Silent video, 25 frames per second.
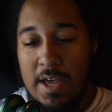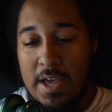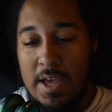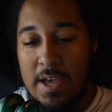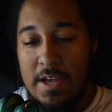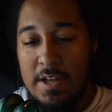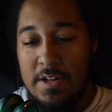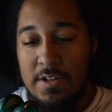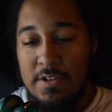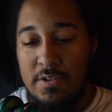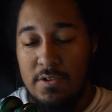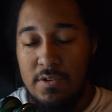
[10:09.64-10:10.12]

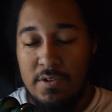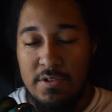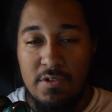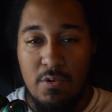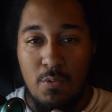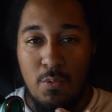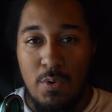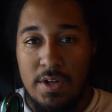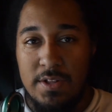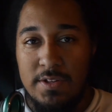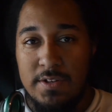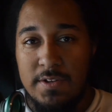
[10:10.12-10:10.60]
and the
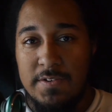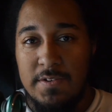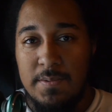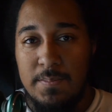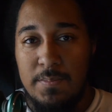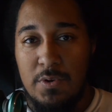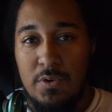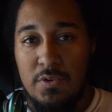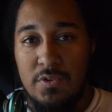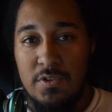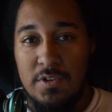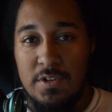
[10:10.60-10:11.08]
weight
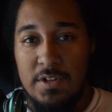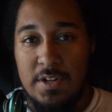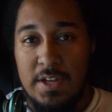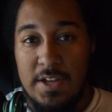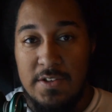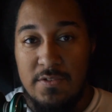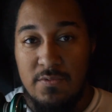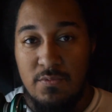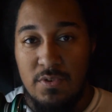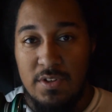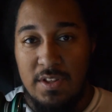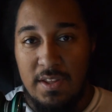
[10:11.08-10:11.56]
distribution.
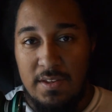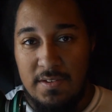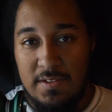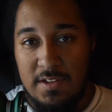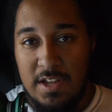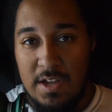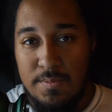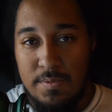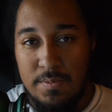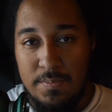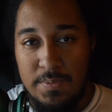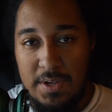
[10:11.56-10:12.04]
It's really
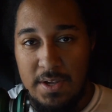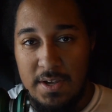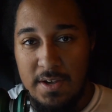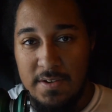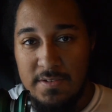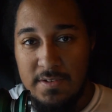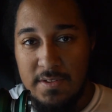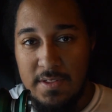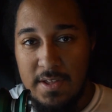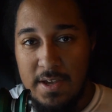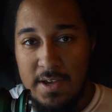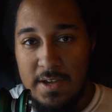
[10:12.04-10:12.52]
stable
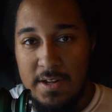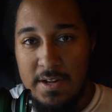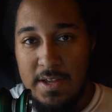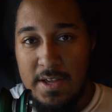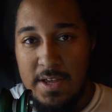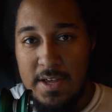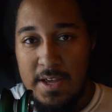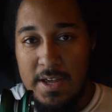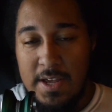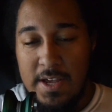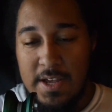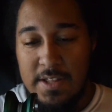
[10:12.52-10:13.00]
because of that,
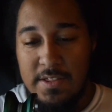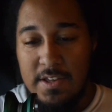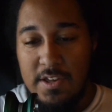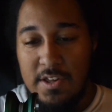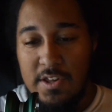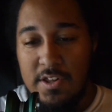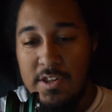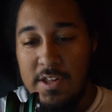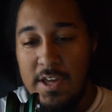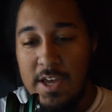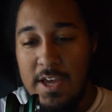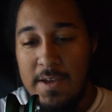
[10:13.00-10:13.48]
and the
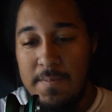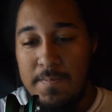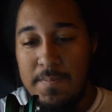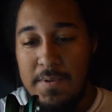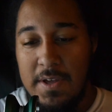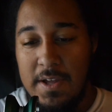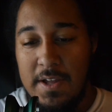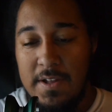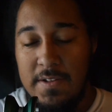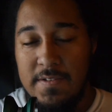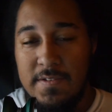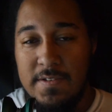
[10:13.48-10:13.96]
shape,
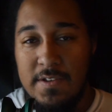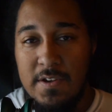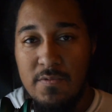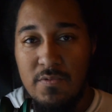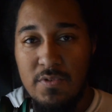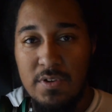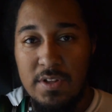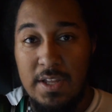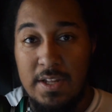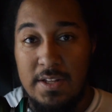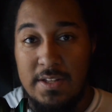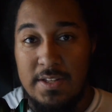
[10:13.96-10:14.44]
it's
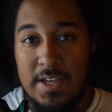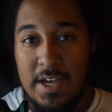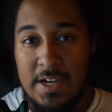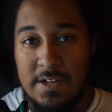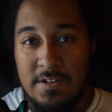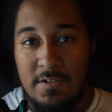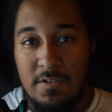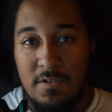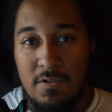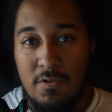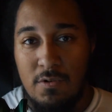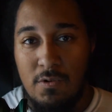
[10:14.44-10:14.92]
really
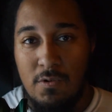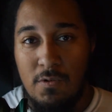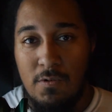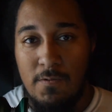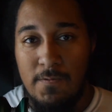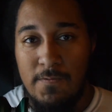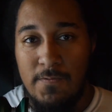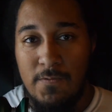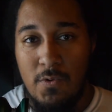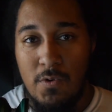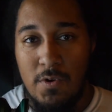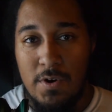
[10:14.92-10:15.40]

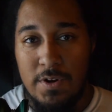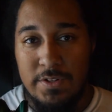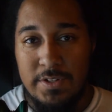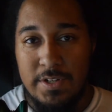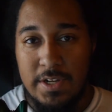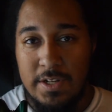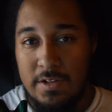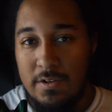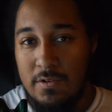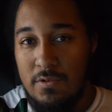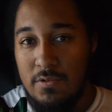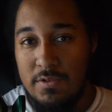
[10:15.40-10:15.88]
technical for
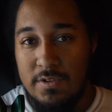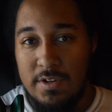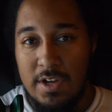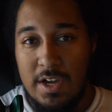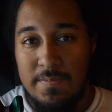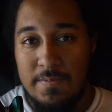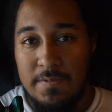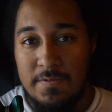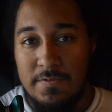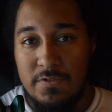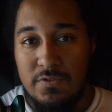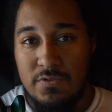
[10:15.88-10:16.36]
technical
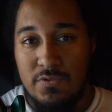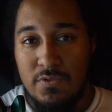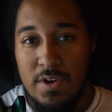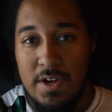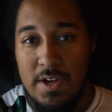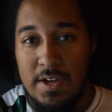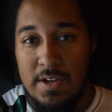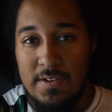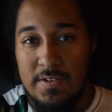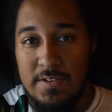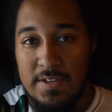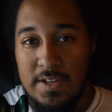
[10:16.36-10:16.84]
type of
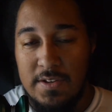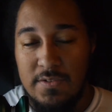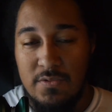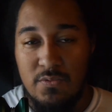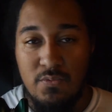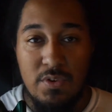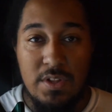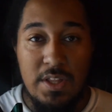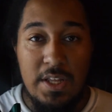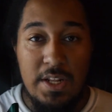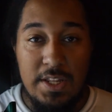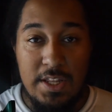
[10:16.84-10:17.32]
tricks, and it's
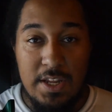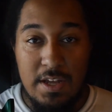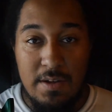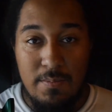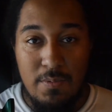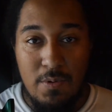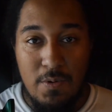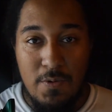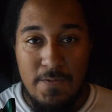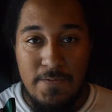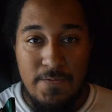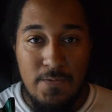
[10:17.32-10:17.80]
really
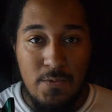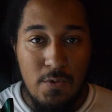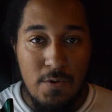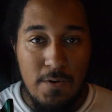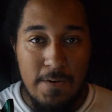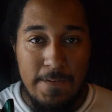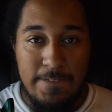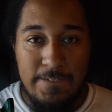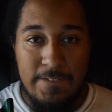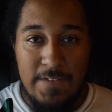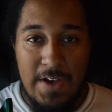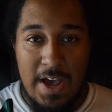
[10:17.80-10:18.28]
nimble
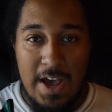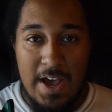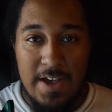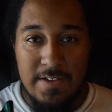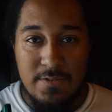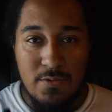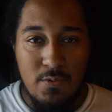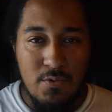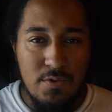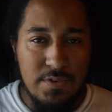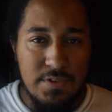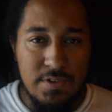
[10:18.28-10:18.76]
for
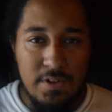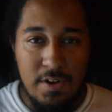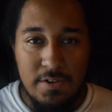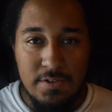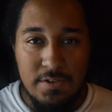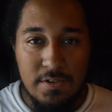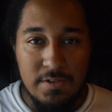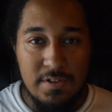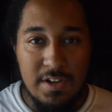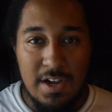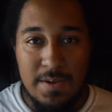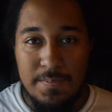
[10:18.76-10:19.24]
fast
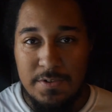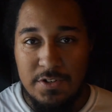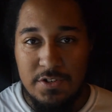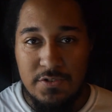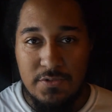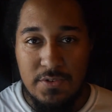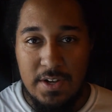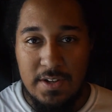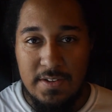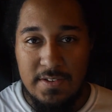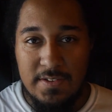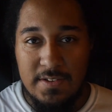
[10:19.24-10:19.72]
horizontal type of
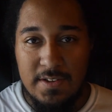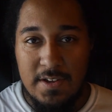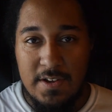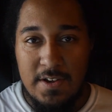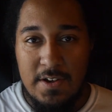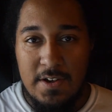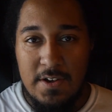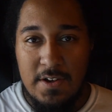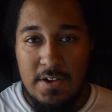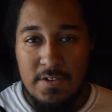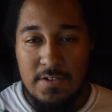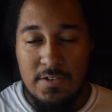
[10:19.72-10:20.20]
tricks.
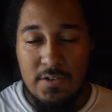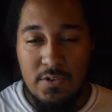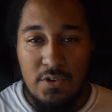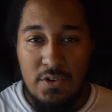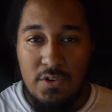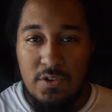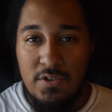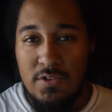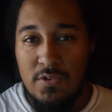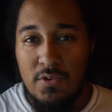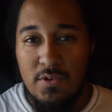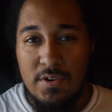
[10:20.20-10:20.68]
So
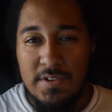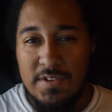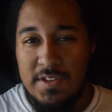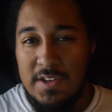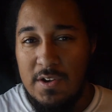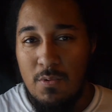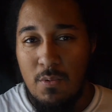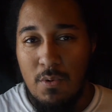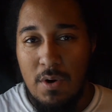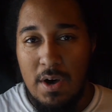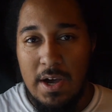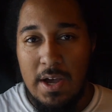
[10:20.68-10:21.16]
you sort of
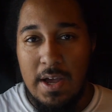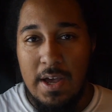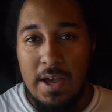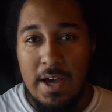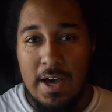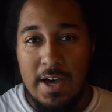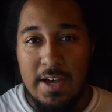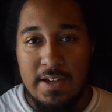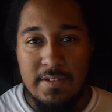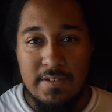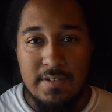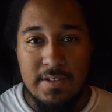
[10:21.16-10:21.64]
see why
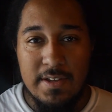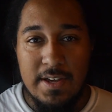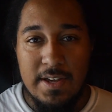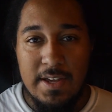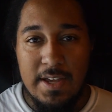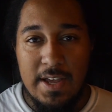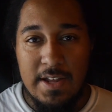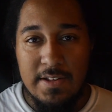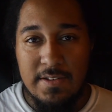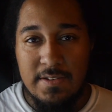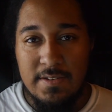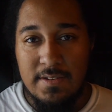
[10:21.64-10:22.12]
I
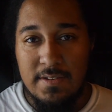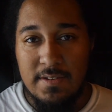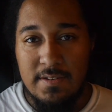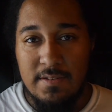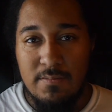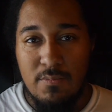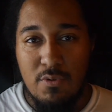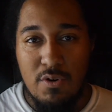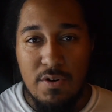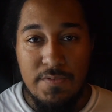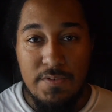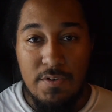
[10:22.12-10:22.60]
say it's
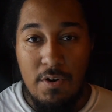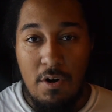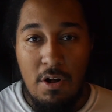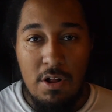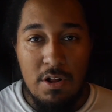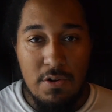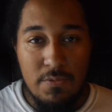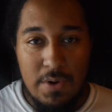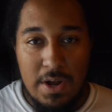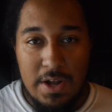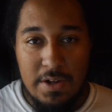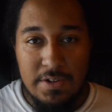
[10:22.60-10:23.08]
more of an
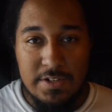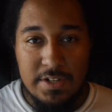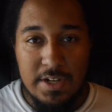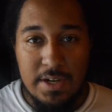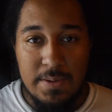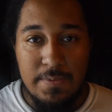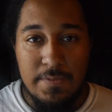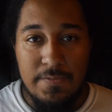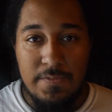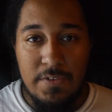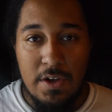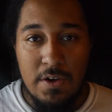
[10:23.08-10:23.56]
all-around
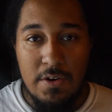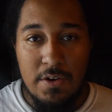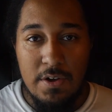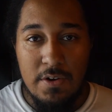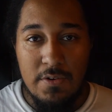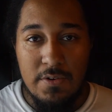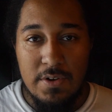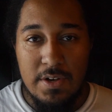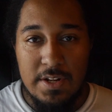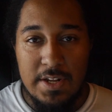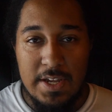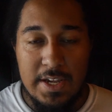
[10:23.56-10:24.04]
type of
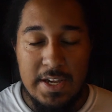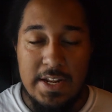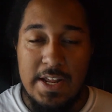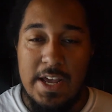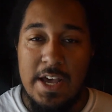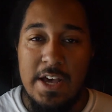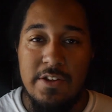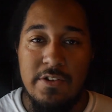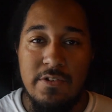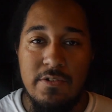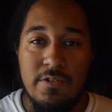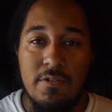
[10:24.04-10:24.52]
yo-yo, and it can
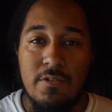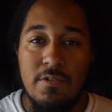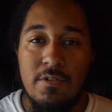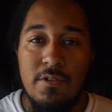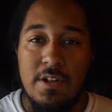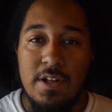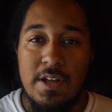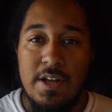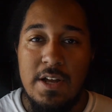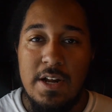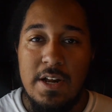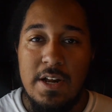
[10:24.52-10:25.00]
handle